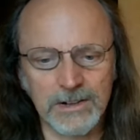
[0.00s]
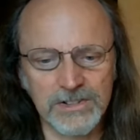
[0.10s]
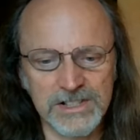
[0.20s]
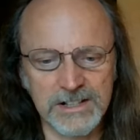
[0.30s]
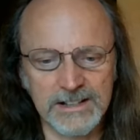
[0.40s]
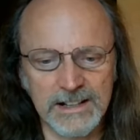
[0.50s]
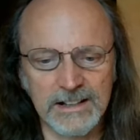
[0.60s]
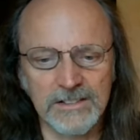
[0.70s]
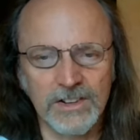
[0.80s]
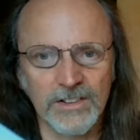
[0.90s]
because you
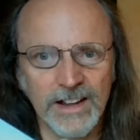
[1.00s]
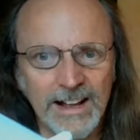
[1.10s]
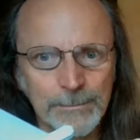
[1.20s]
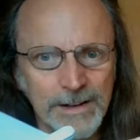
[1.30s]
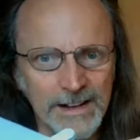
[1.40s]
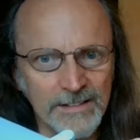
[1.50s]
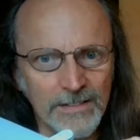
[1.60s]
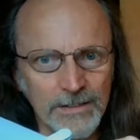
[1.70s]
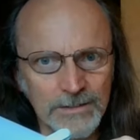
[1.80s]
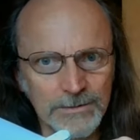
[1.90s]
think you've got that a bit
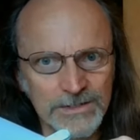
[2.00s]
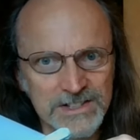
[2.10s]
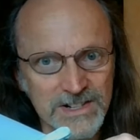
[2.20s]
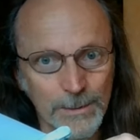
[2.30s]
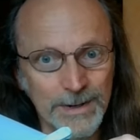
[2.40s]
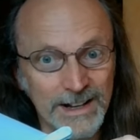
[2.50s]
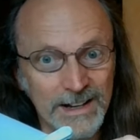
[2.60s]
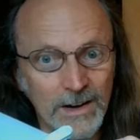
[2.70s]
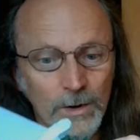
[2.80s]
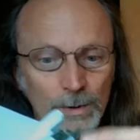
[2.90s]
in, the top bit
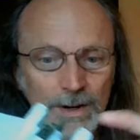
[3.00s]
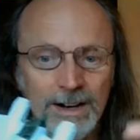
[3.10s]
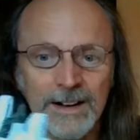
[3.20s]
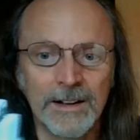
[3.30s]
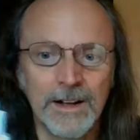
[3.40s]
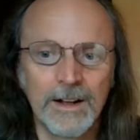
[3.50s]
in all right,